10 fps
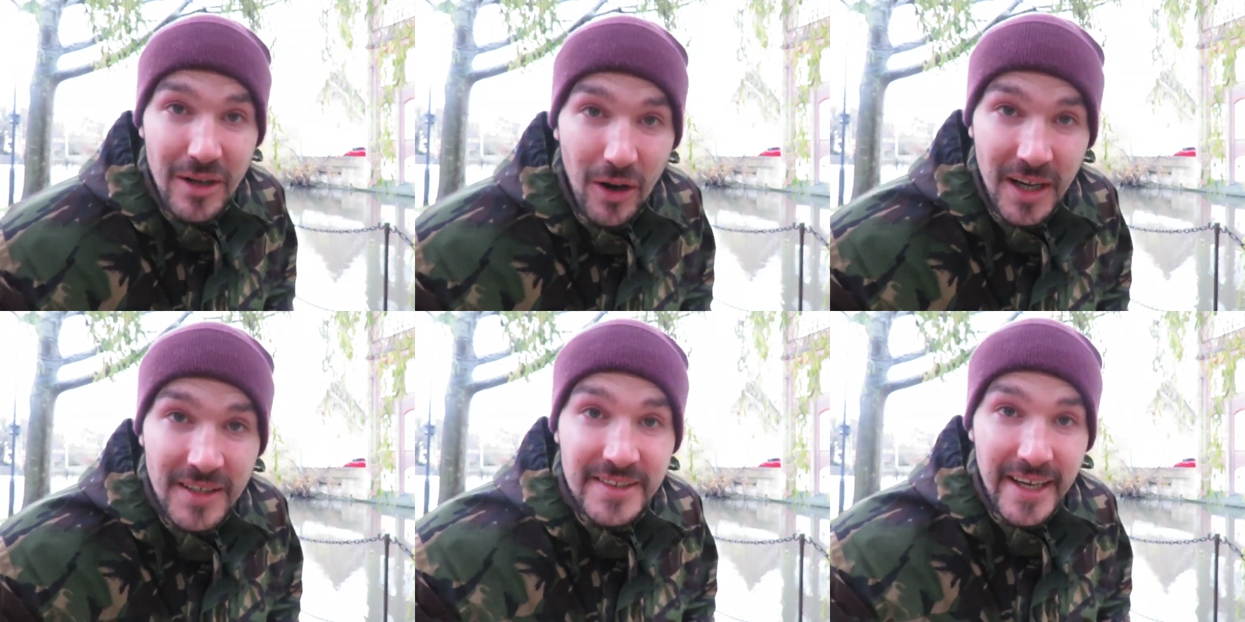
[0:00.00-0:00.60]

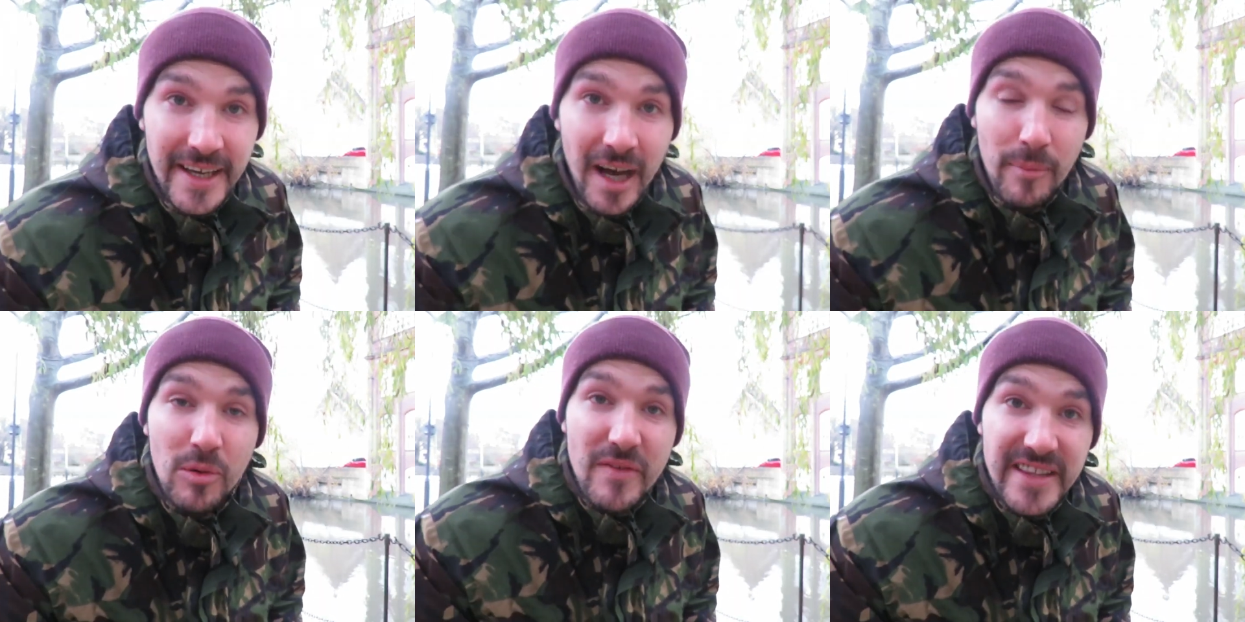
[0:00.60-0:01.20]
otter sitting
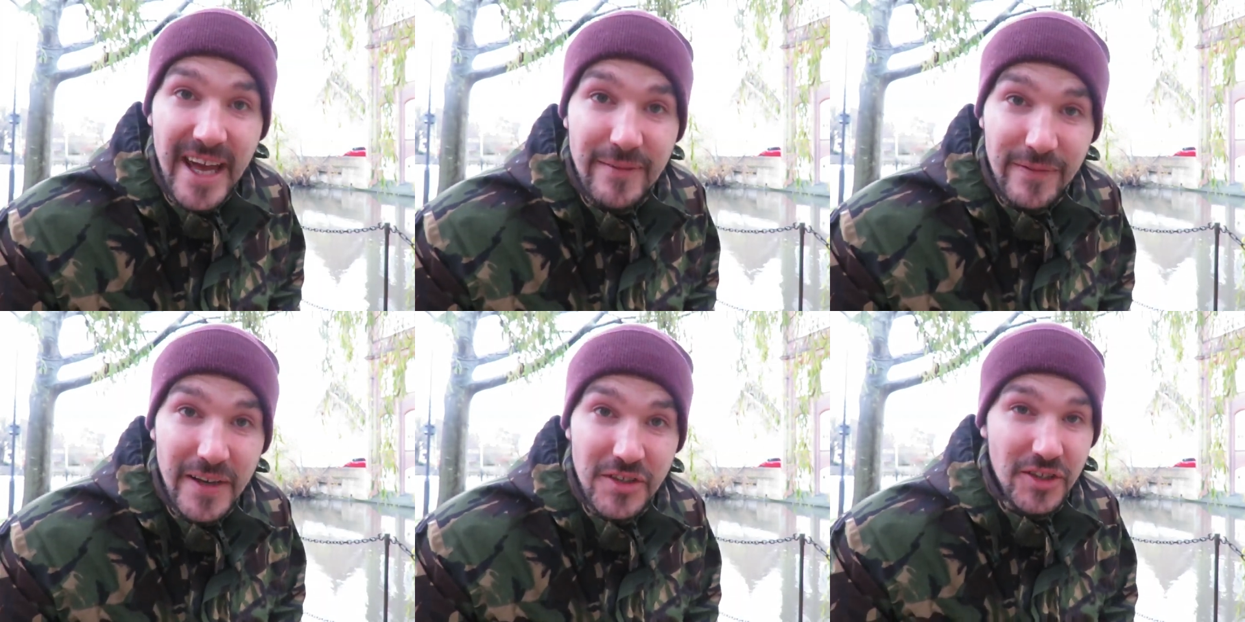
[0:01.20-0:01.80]
up with a dead
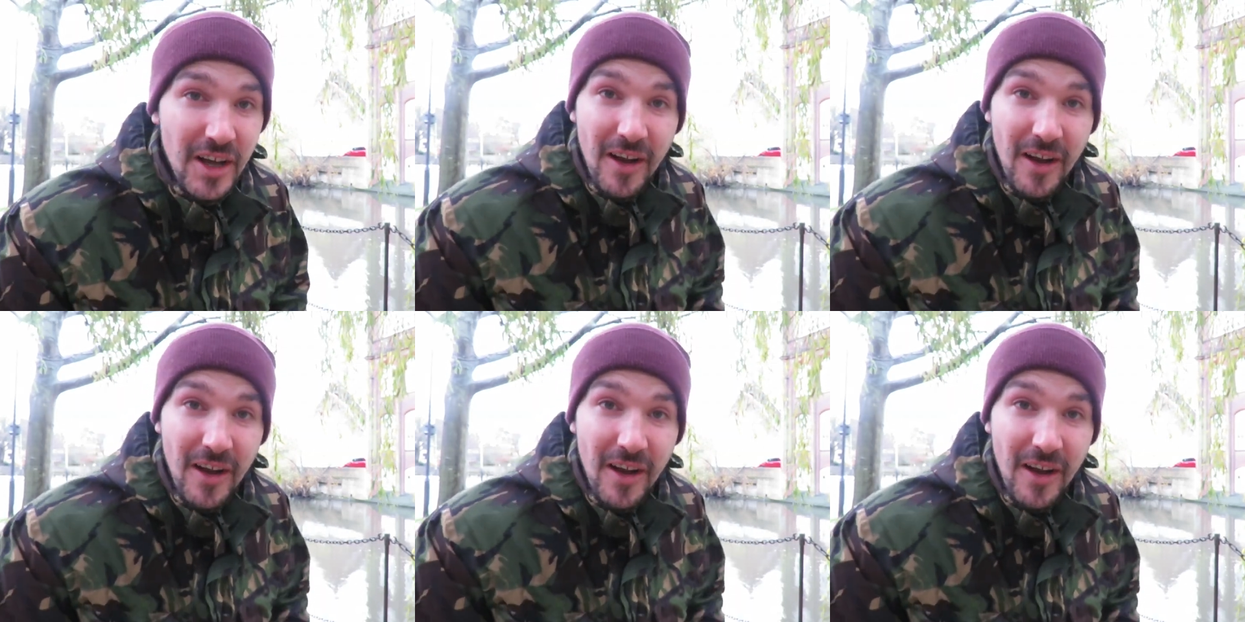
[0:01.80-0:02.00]
fish.